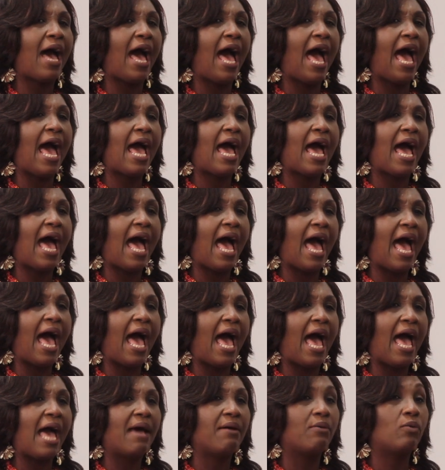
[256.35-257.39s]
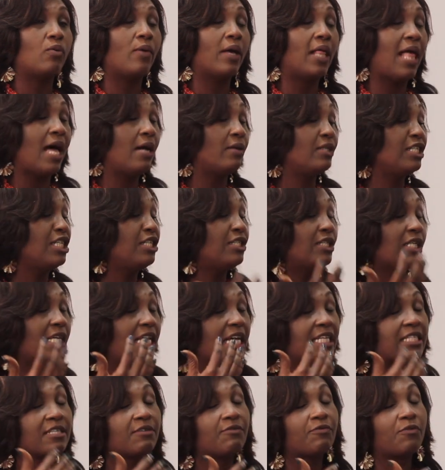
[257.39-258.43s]
I, well, i need to
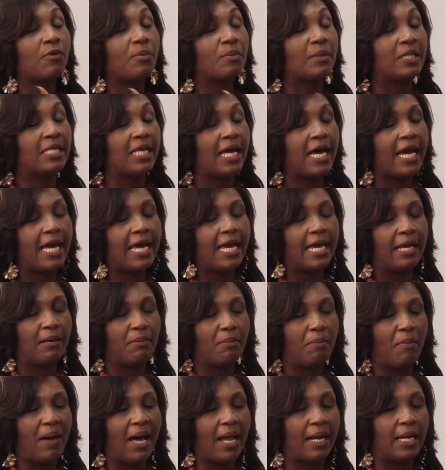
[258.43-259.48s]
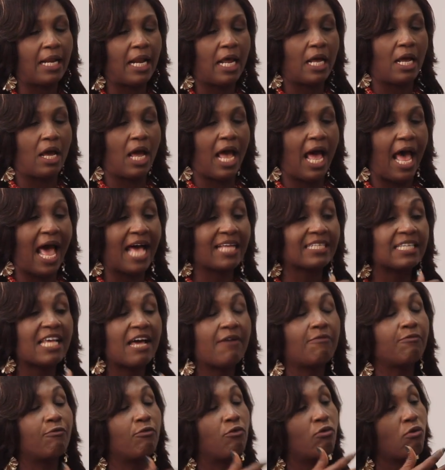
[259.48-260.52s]
get it from their end, but as
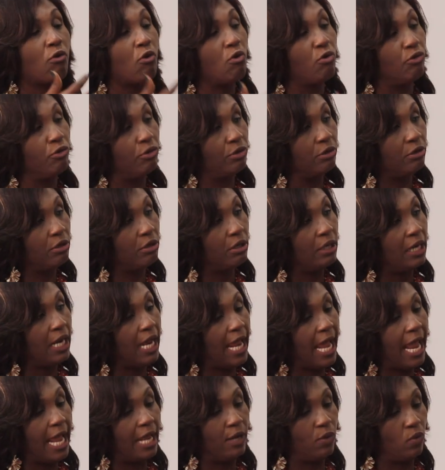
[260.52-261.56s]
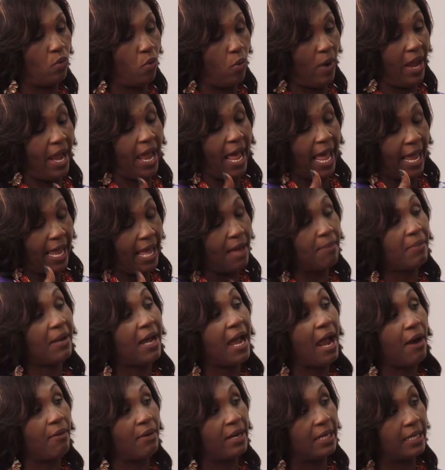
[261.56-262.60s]
I've grown and where I am
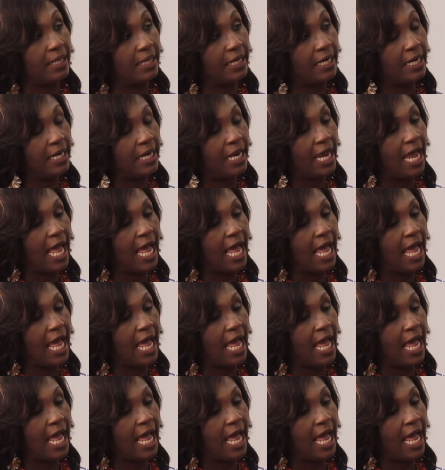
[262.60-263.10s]
currently,